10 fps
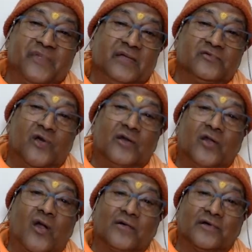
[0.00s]
It's not an
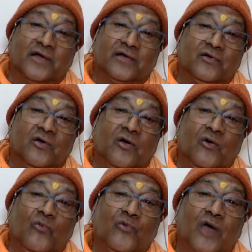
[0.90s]
alternative.
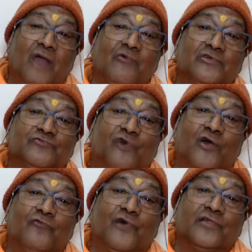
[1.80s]
We always
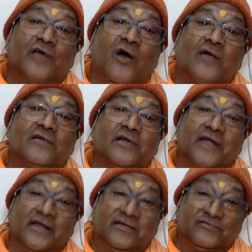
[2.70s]
fall for the
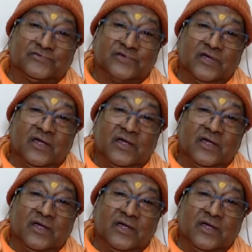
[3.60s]
alternatives.